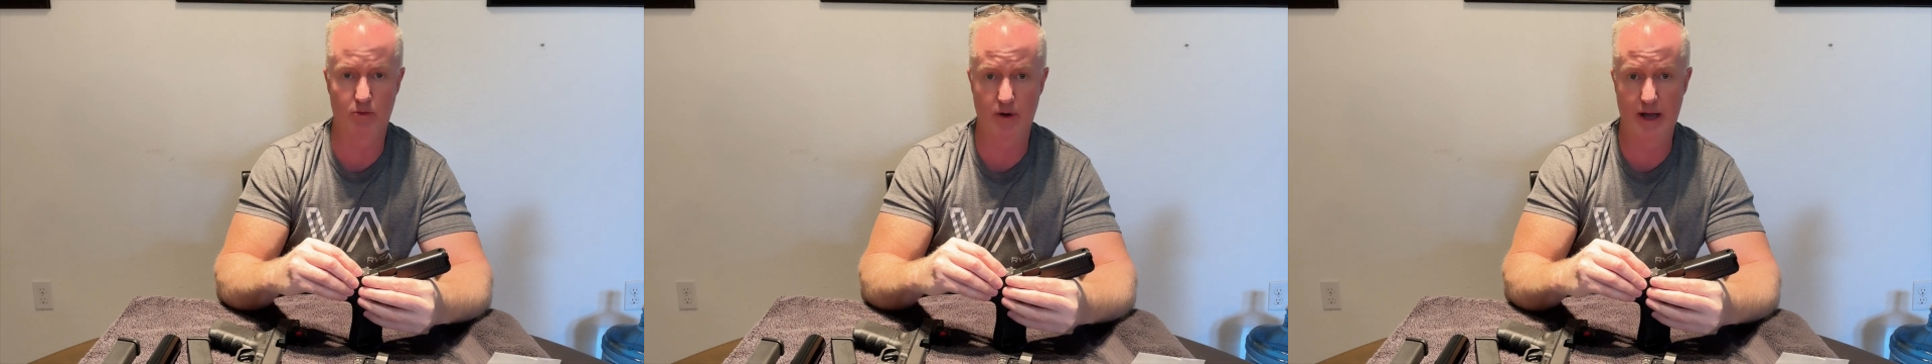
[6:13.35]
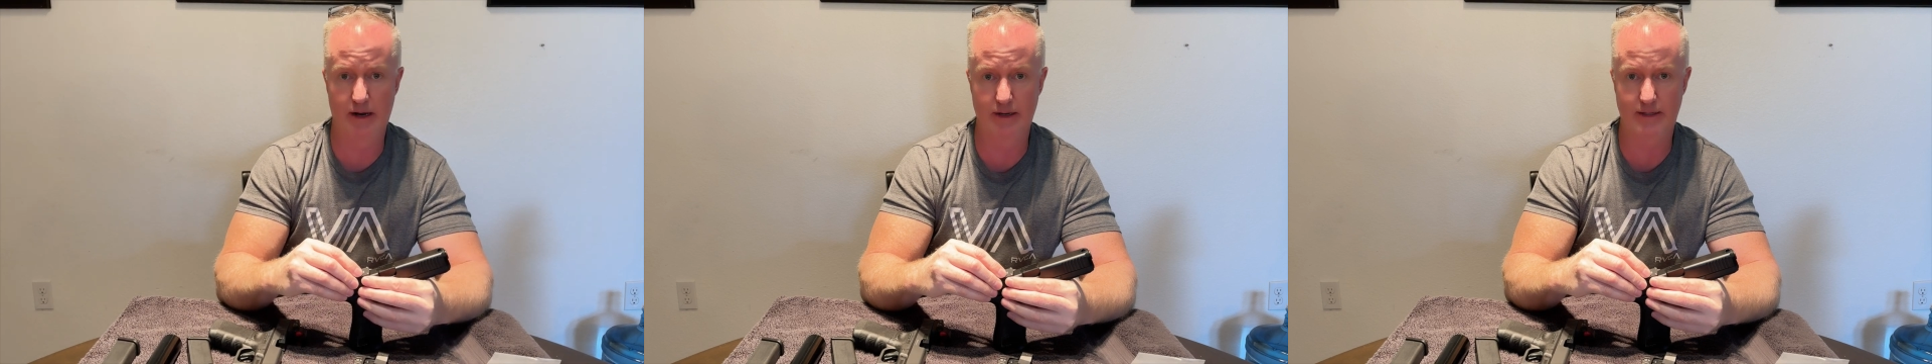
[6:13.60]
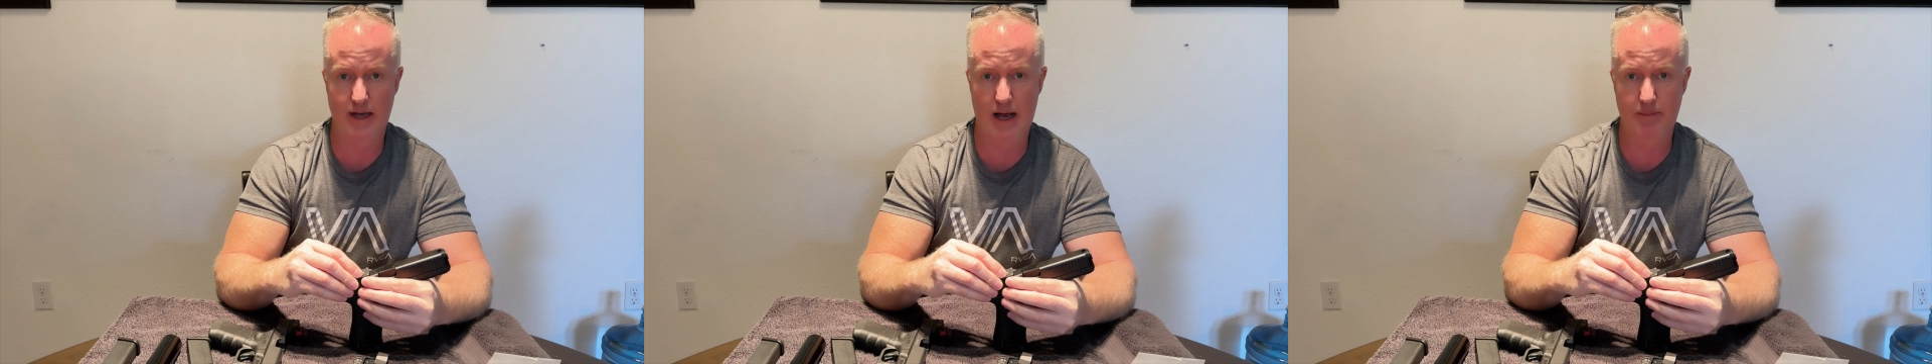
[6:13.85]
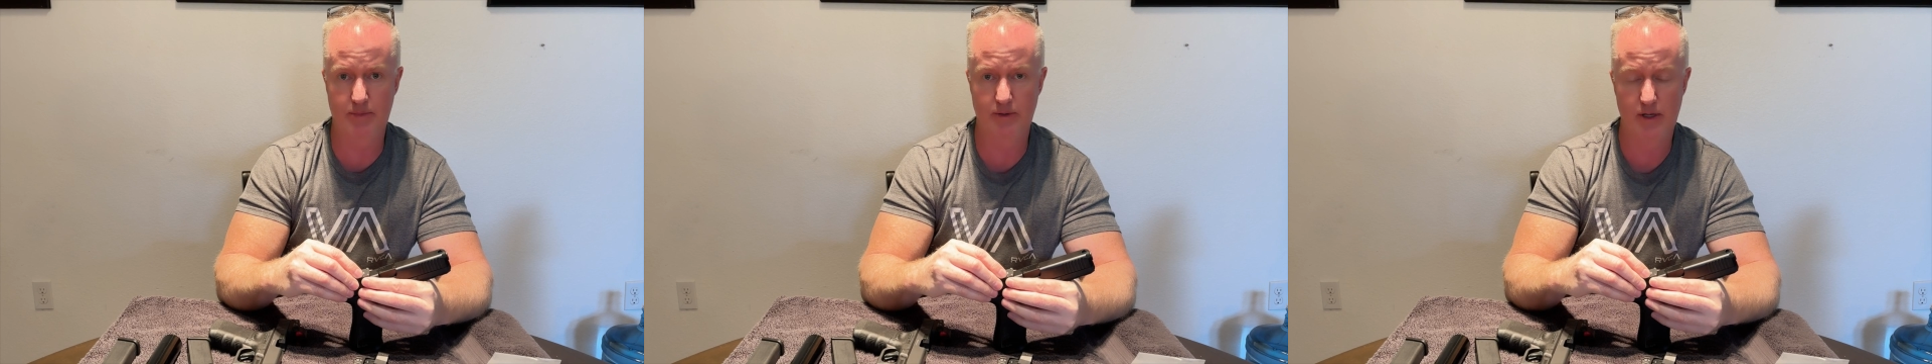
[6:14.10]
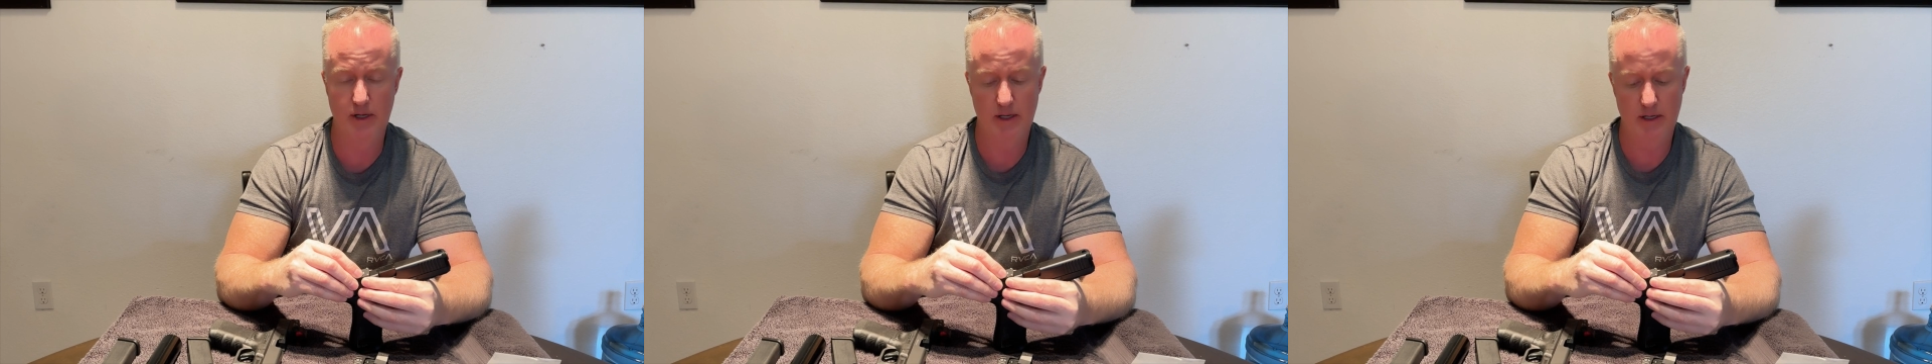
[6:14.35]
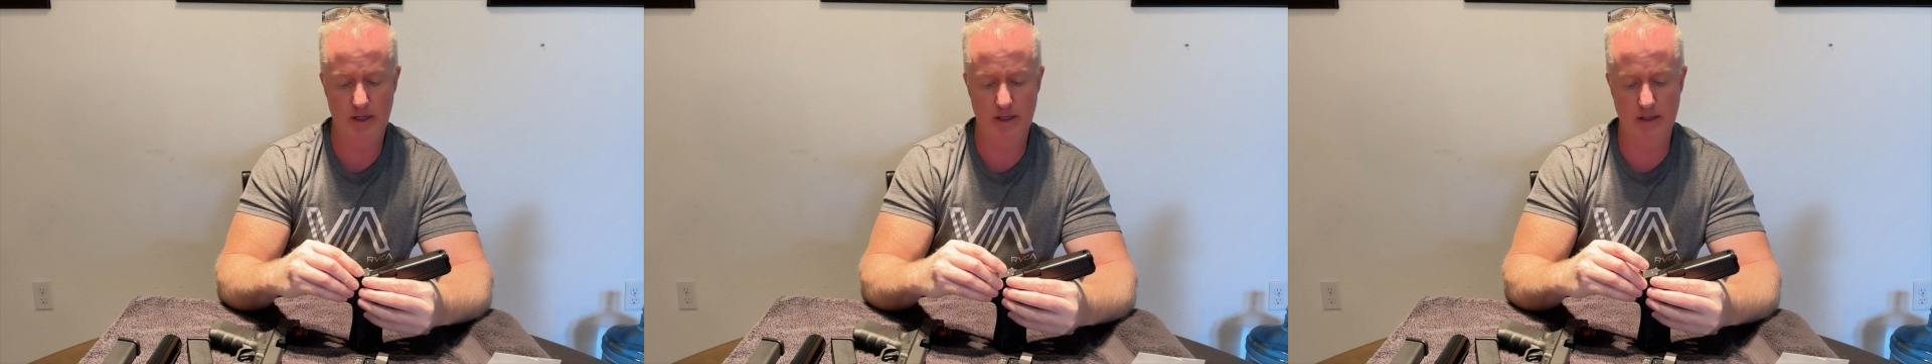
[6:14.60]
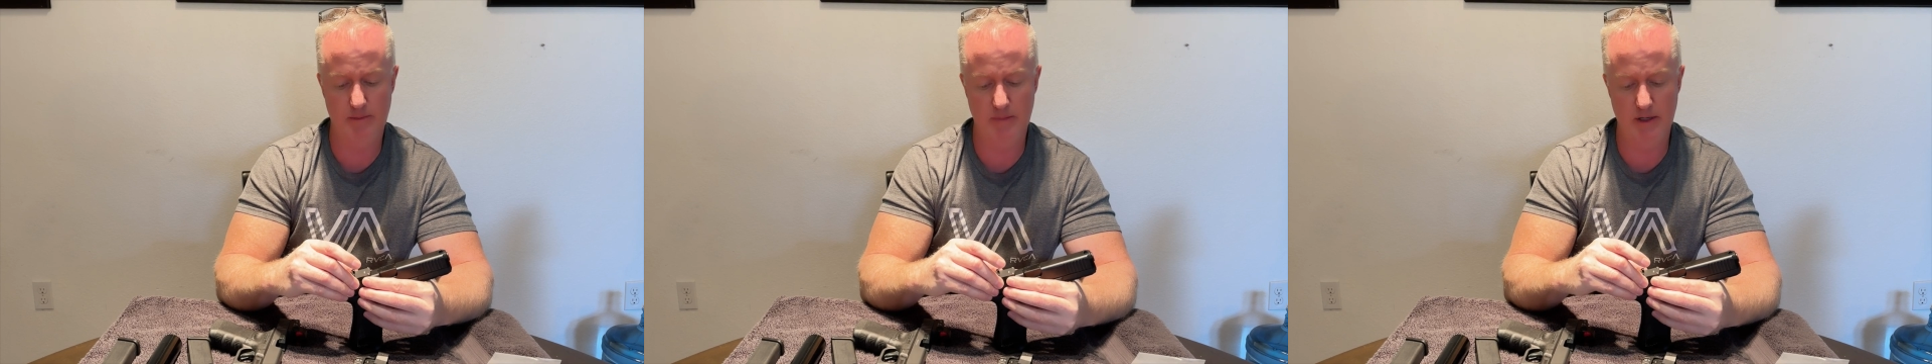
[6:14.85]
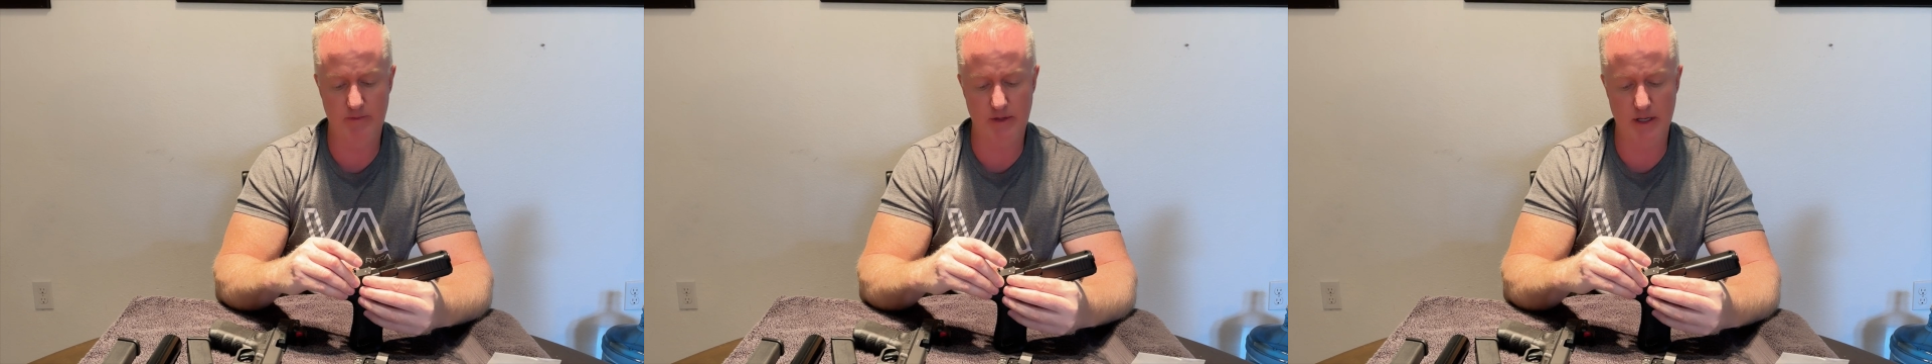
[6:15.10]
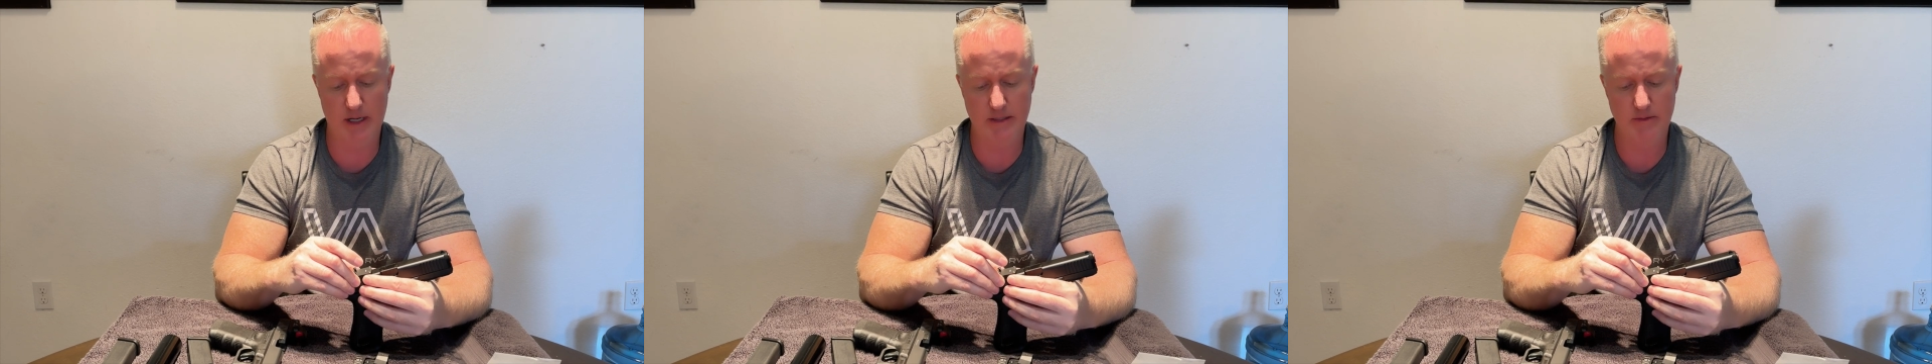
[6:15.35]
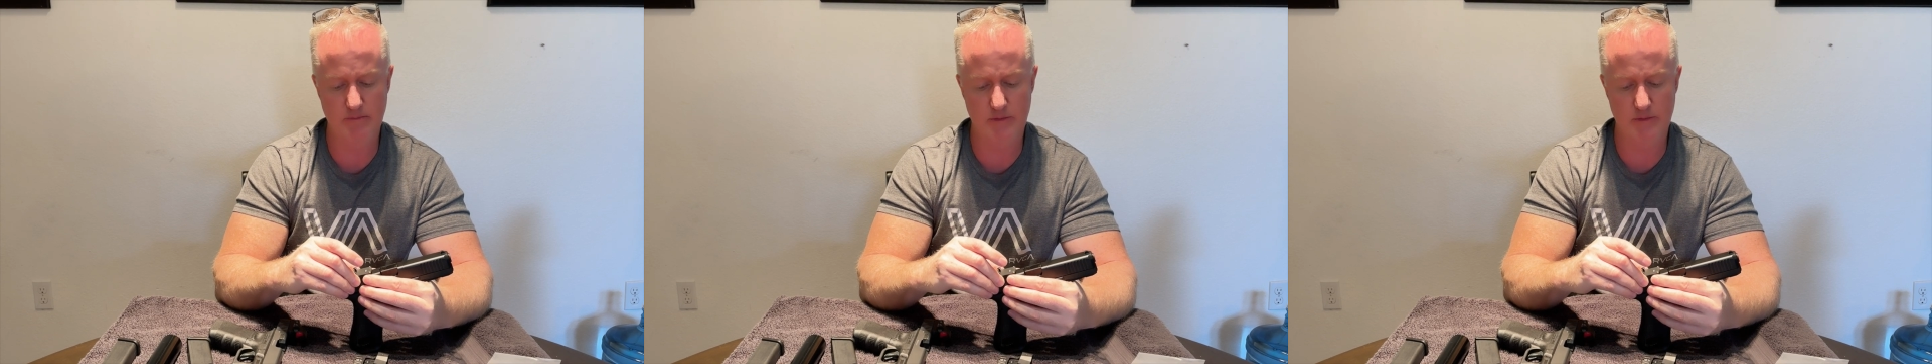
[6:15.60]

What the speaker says: right on top of the gun.